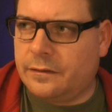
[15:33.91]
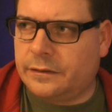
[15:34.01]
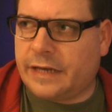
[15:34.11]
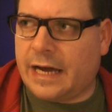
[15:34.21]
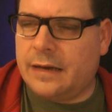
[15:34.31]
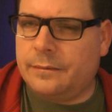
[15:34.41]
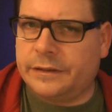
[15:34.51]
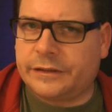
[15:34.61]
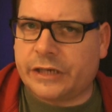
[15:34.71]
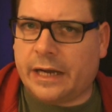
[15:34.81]
A
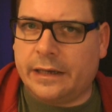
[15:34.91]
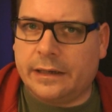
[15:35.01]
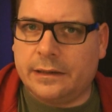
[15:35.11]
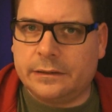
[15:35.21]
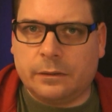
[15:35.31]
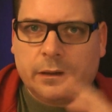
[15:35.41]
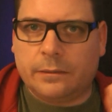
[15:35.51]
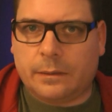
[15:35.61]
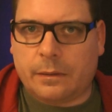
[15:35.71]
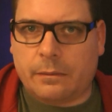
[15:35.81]
timeless child. Blah,
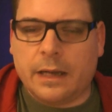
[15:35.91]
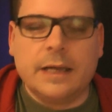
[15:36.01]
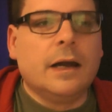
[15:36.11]
blah, blah, blah.